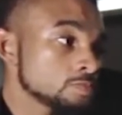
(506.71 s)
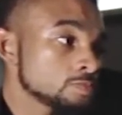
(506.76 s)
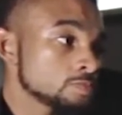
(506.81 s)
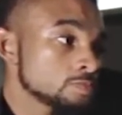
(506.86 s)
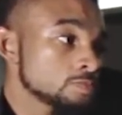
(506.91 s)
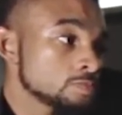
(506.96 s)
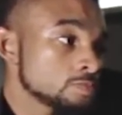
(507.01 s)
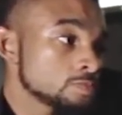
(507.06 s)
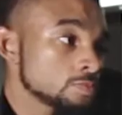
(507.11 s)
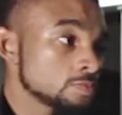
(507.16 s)

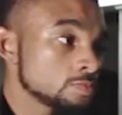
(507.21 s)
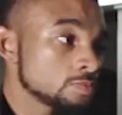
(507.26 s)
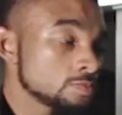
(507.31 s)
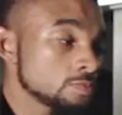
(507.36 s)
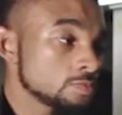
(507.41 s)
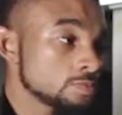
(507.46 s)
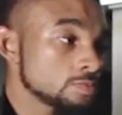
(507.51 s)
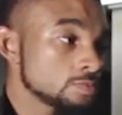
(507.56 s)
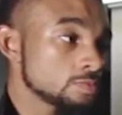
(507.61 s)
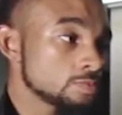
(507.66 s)

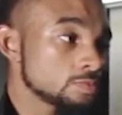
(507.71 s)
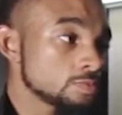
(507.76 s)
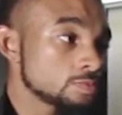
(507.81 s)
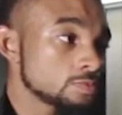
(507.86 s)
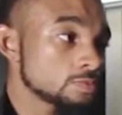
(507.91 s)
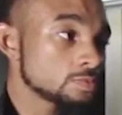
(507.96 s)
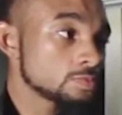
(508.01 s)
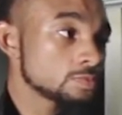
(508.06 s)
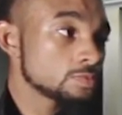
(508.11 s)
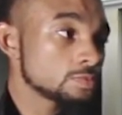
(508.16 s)

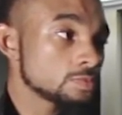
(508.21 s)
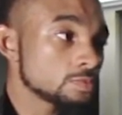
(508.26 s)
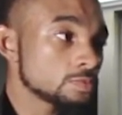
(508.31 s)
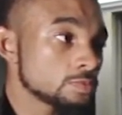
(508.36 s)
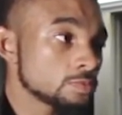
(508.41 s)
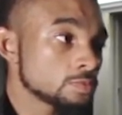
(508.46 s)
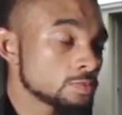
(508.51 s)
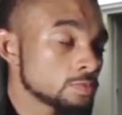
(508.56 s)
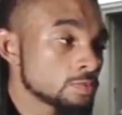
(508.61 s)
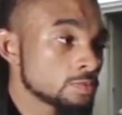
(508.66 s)

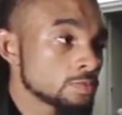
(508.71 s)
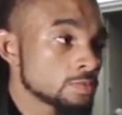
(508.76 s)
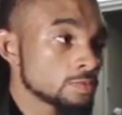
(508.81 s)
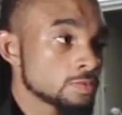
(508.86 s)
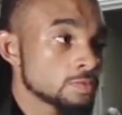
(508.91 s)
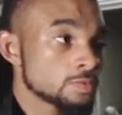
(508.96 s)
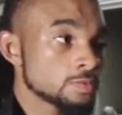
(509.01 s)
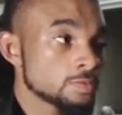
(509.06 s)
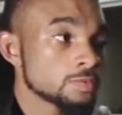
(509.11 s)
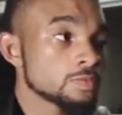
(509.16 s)

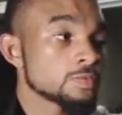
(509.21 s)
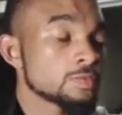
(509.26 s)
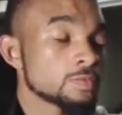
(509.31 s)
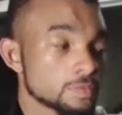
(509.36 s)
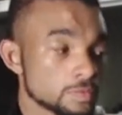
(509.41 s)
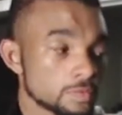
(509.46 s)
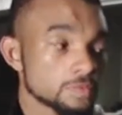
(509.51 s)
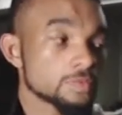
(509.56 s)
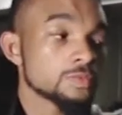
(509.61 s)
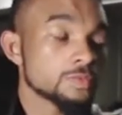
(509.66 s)

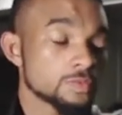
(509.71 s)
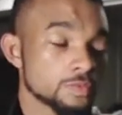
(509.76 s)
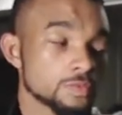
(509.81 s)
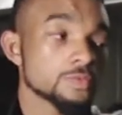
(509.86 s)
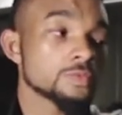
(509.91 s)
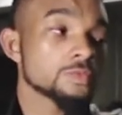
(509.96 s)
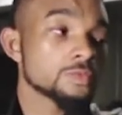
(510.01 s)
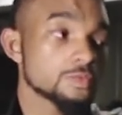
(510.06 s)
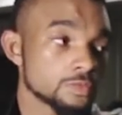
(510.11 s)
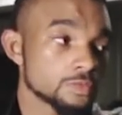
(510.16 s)

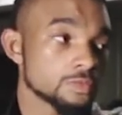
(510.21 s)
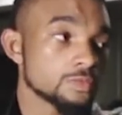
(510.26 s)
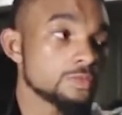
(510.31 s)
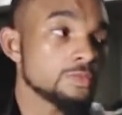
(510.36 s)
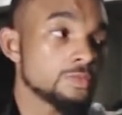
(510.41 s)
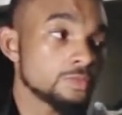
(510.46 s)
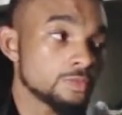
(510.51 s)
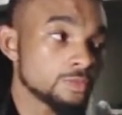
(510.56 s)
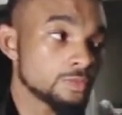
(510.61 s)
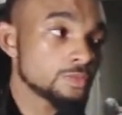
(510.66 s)

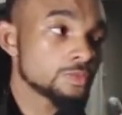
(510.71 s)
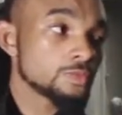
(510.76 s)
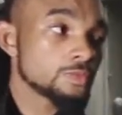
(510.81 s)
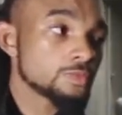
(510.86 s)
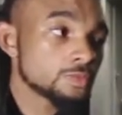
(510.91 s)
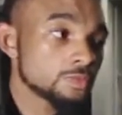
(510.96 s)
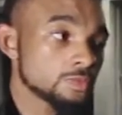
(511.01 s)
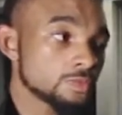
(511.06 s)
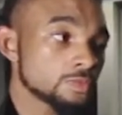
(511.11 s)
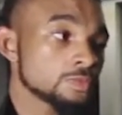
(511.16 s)

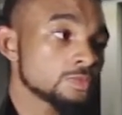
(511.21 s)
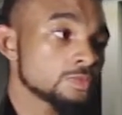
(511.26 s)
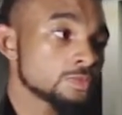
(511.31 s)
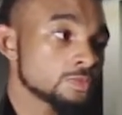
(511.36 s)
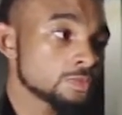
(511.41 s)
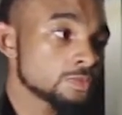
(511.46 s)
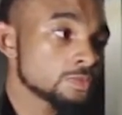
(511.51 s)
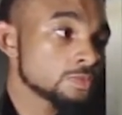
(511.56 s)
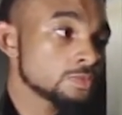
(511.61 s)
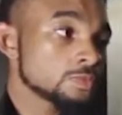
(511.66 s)

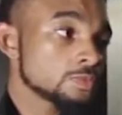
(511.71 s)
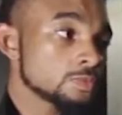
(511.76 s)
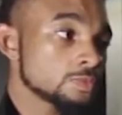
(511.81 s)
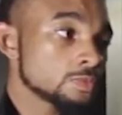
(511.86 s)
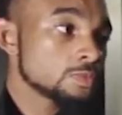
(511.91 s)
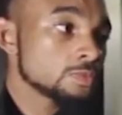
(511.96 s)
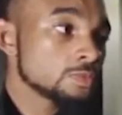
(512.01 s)
(silent)